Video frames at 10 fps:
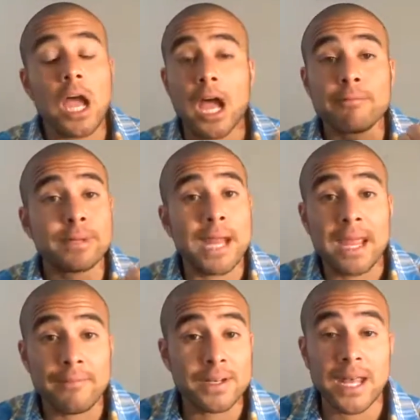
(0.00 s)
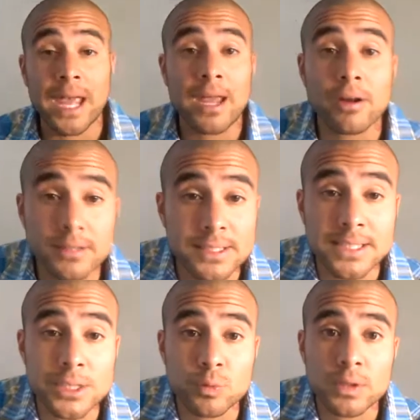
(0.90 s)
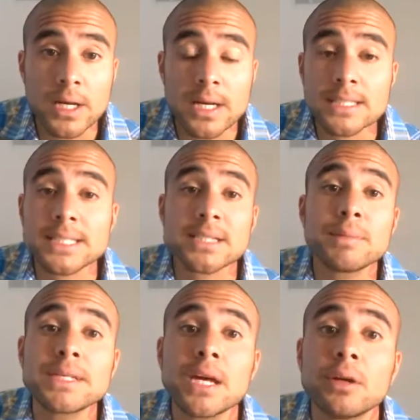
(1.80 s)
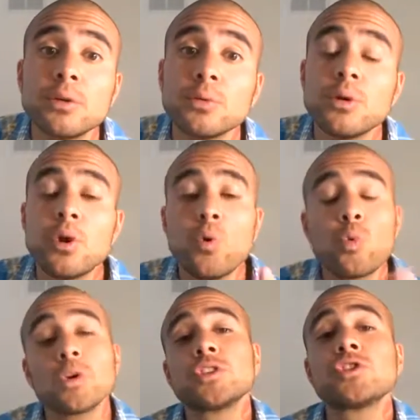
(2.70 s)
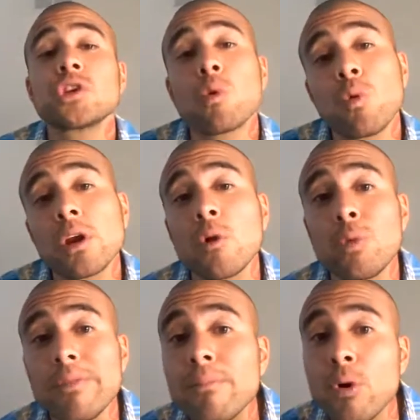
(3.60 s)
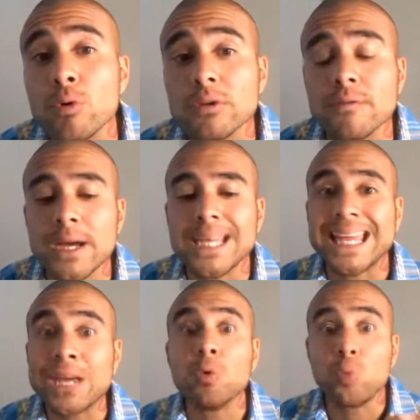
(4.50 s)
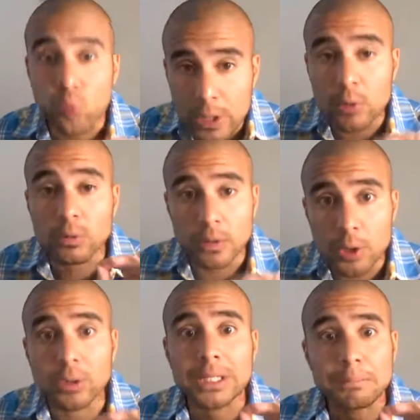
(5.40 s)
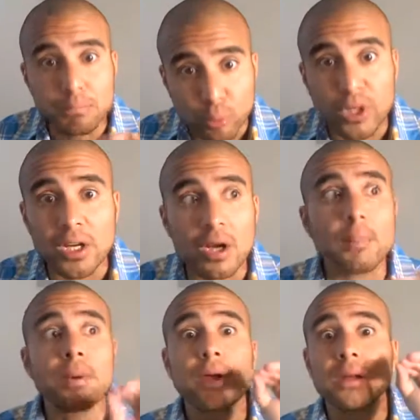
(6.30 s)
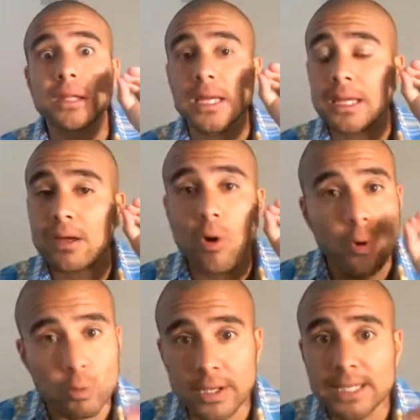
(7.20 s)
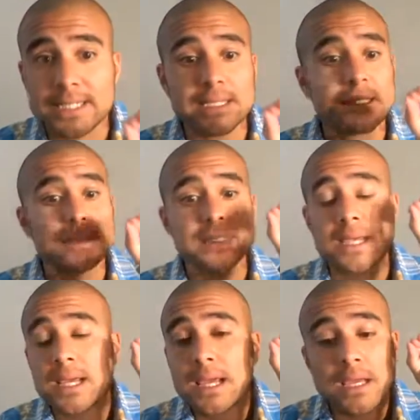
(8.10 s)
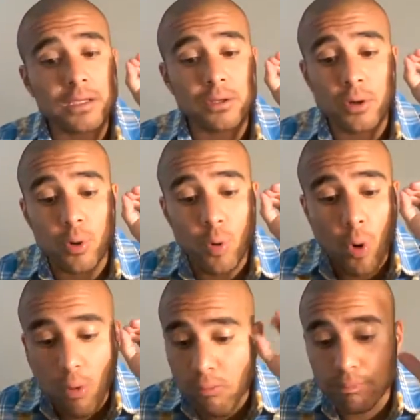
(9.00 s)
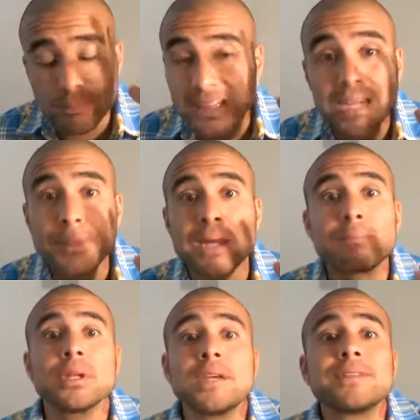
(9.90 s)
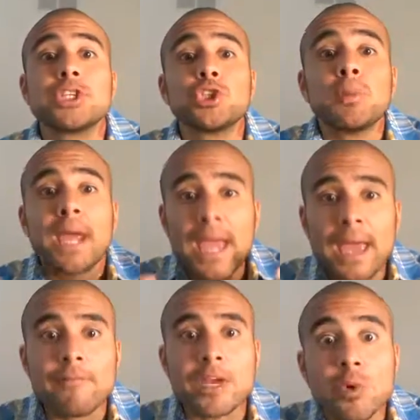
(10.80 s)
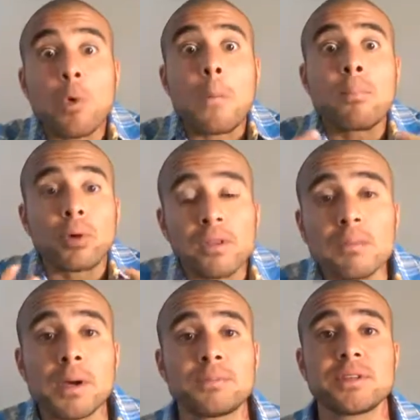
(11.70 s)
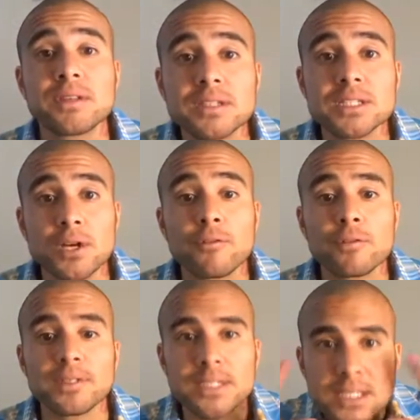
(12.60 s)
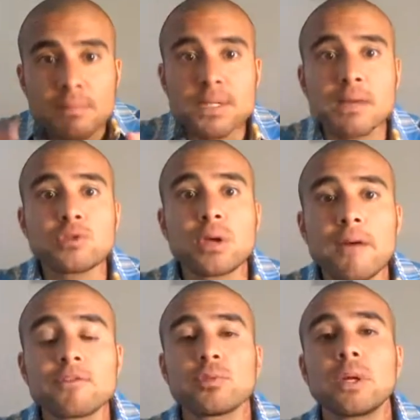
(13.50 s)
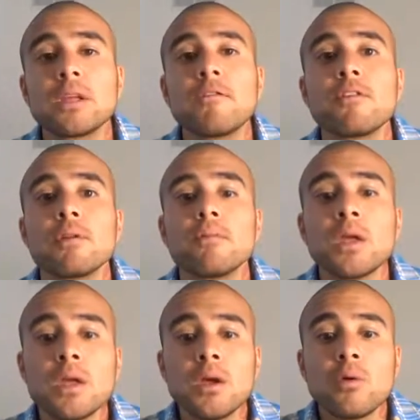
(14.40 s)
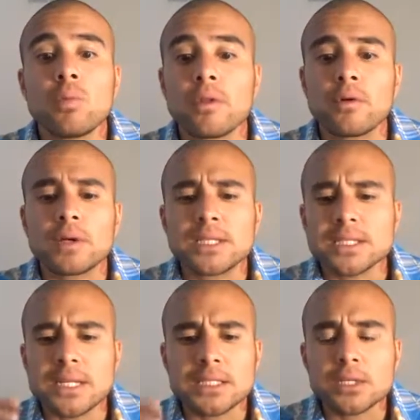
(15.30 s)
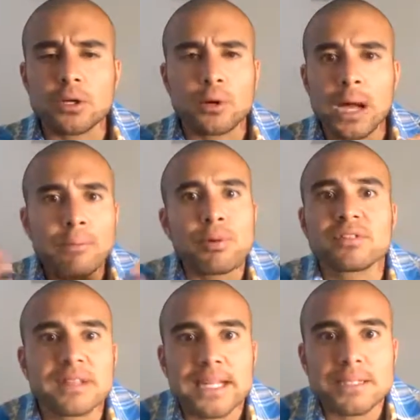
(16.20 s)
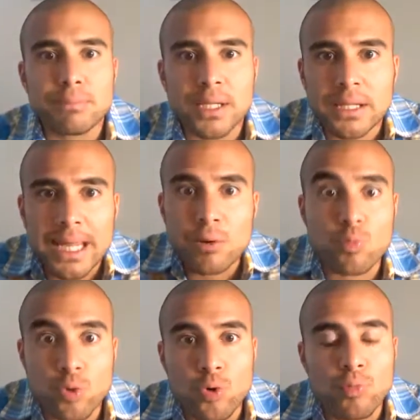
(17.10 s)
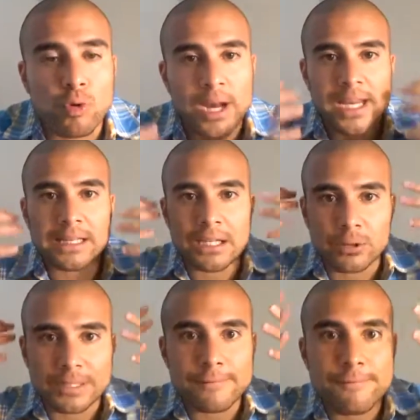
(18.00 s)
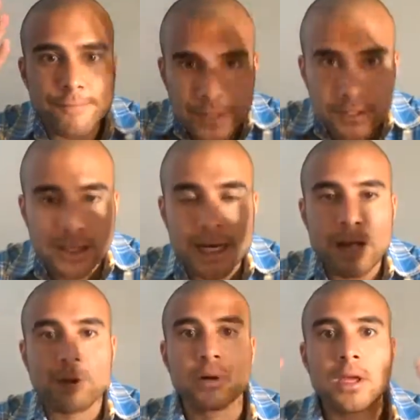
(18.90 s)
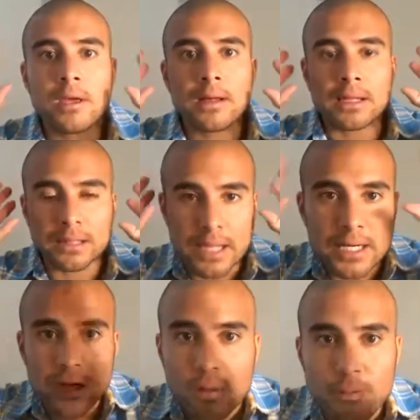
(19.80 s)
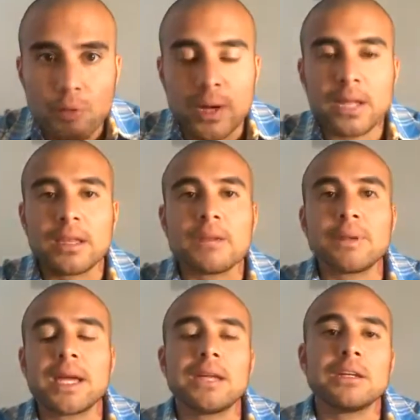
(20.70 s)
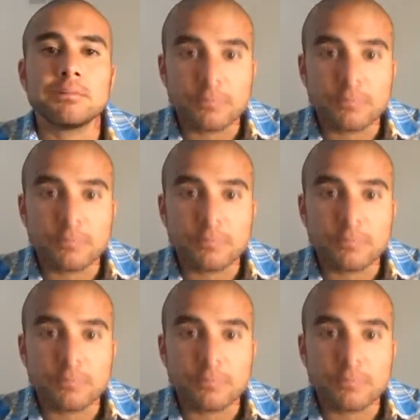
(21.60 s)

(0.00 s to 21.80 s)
I've been having to hang on to this one, guys, because let me tell you, once you start working with Moldavite, it will literally bring up like old ideas, you know, limiting beliefs that you may have. It will bring them up to the surface, and sometimes you have to relive them. Whether I personally like to be in like a room where I can literally feel it out and let it upgrade, let my,